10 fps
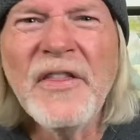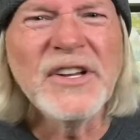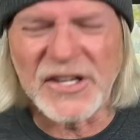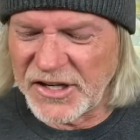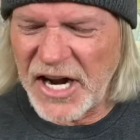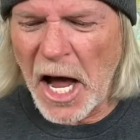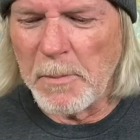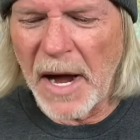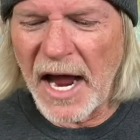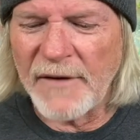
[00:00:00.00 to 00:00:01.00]
This is an
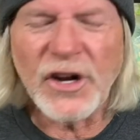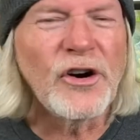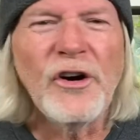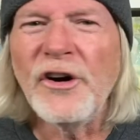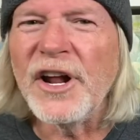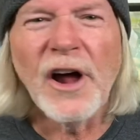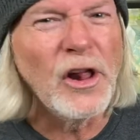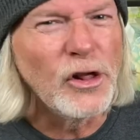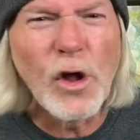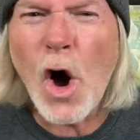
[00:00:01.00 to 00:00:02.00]
album I haven't heard in a
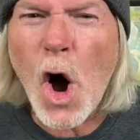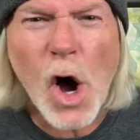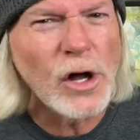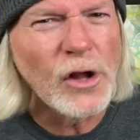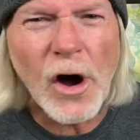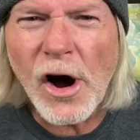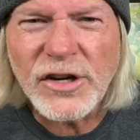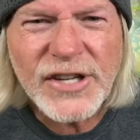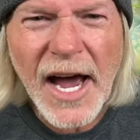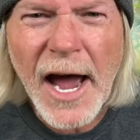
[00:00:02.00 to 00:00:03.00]
long,
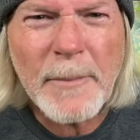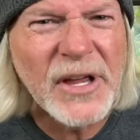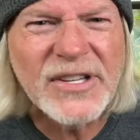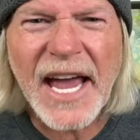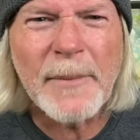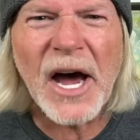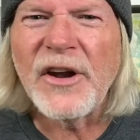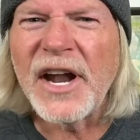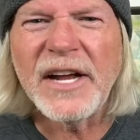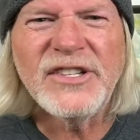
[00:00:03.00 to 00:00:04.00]
long time. This came out
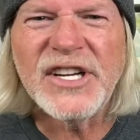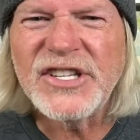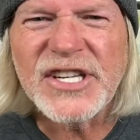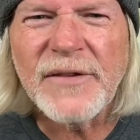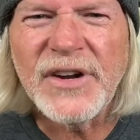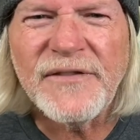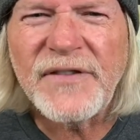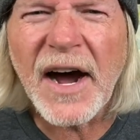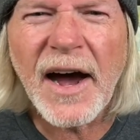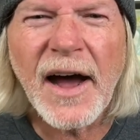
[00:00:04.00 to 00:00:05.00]
in
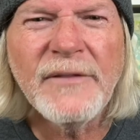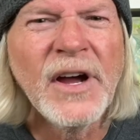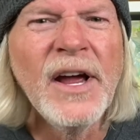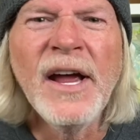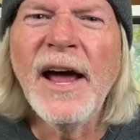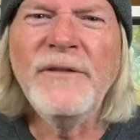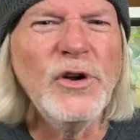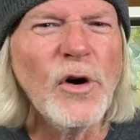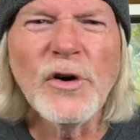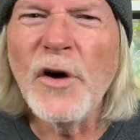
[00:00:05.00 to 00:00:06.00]
1975. If you
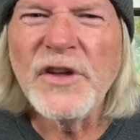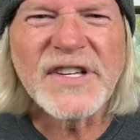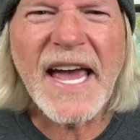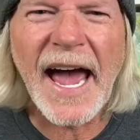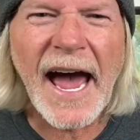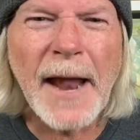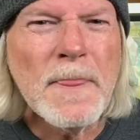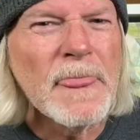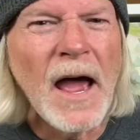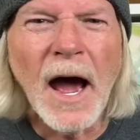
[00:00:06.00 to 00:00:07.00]
don't know this cat,
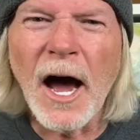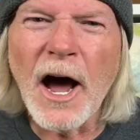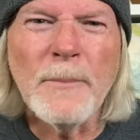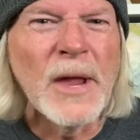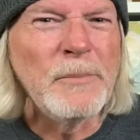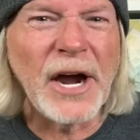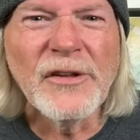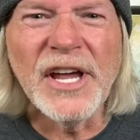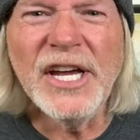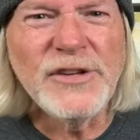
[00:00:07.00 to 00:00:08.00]

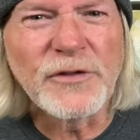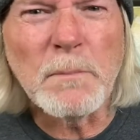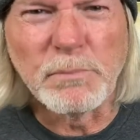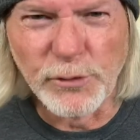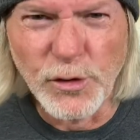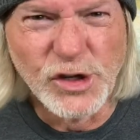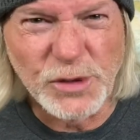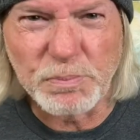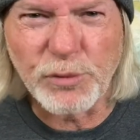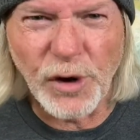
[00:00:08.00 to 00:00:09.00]
apparently he's from Bruce
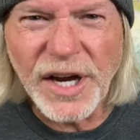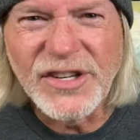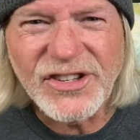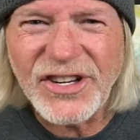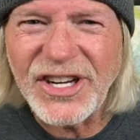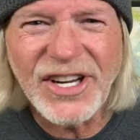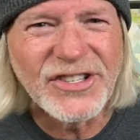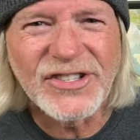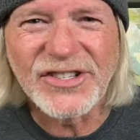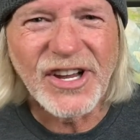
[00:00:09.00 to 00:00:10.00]

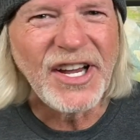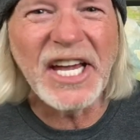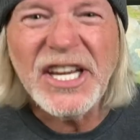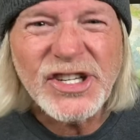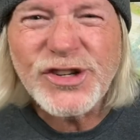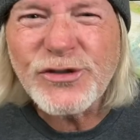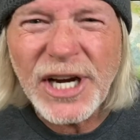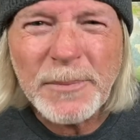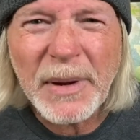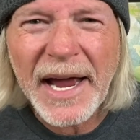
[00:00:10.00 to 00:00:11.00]
Springsteen's E
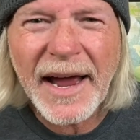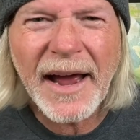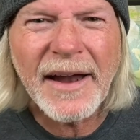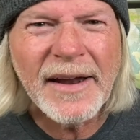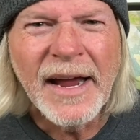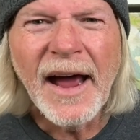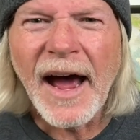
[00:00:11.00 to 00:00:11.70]
Street Band.